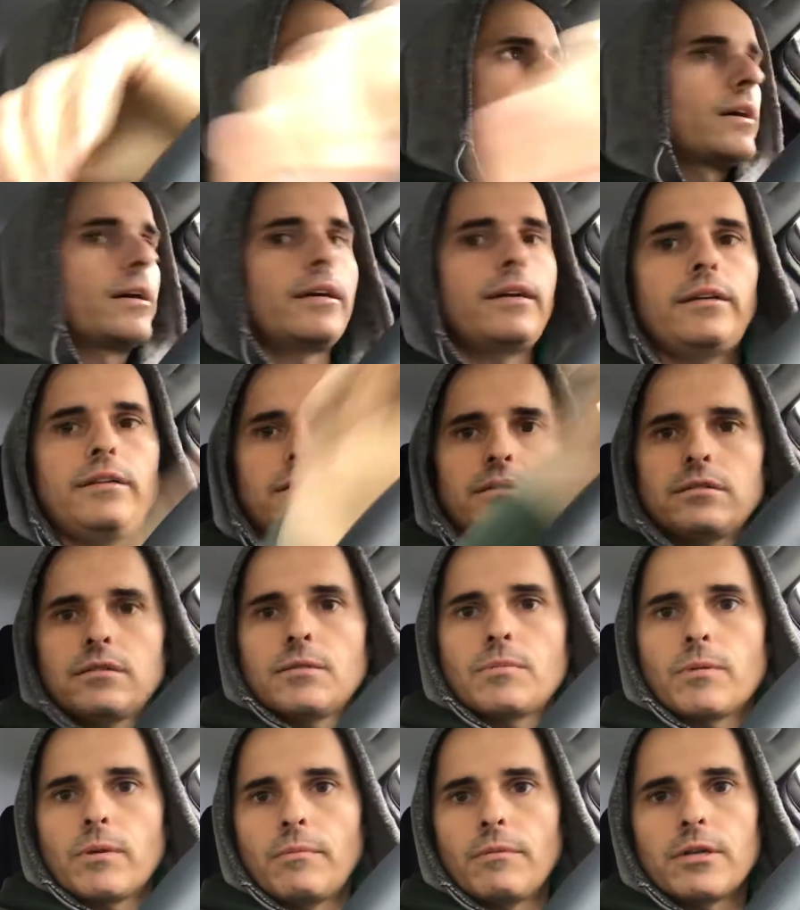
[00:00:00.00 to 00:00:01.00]
tonight.
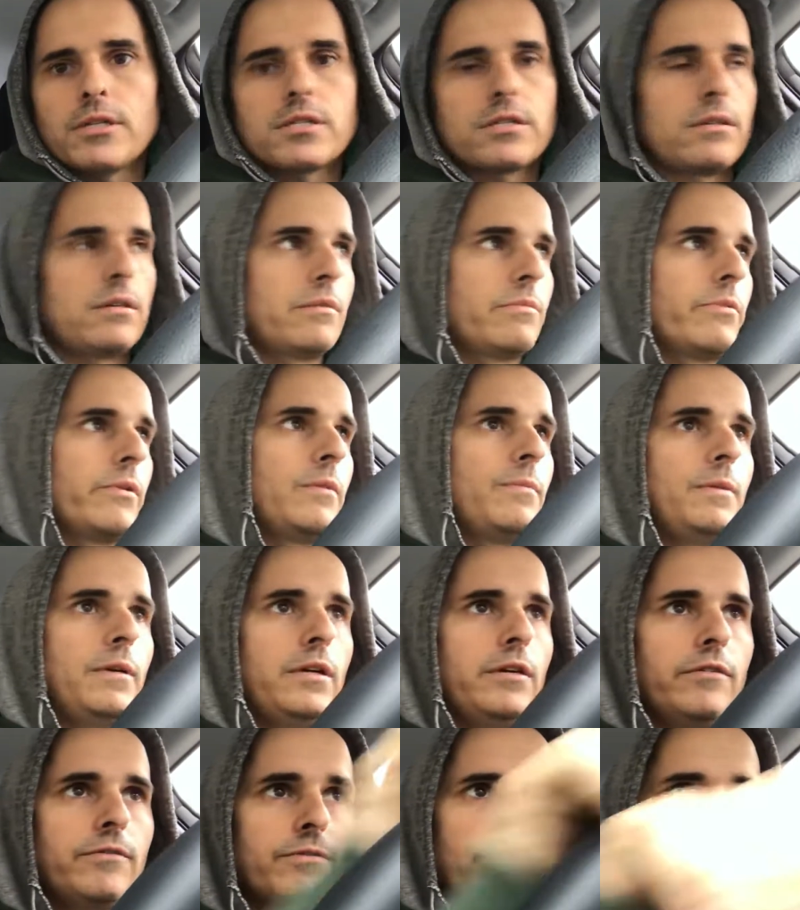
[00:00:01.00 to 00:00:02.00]
Pretty much a
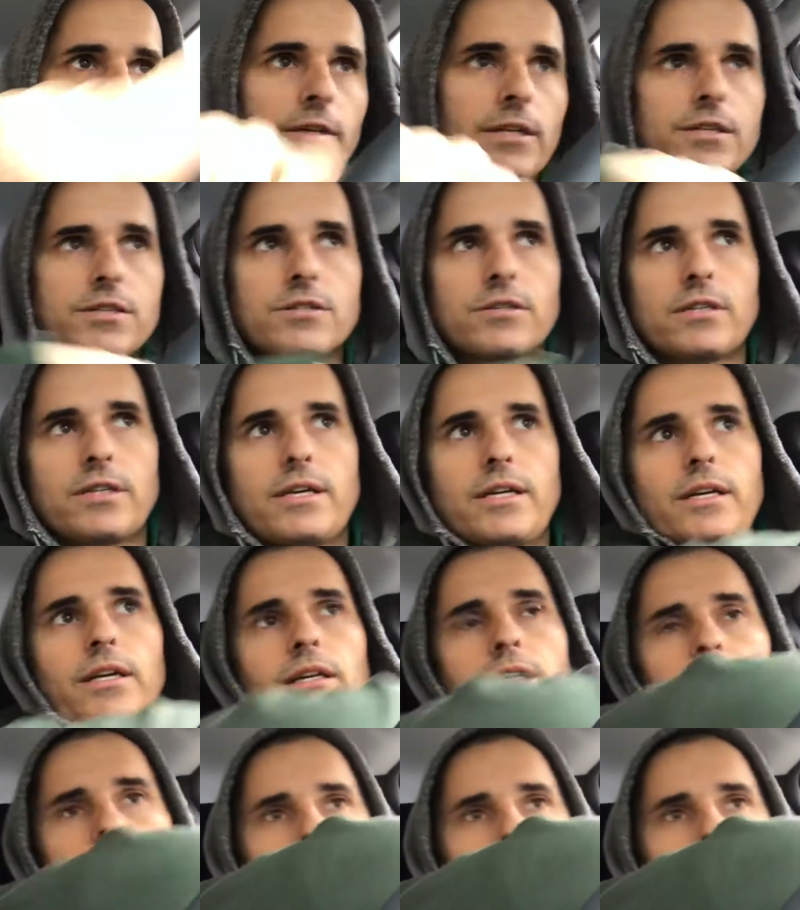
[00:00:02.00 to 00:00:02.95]
repeat from yesterday,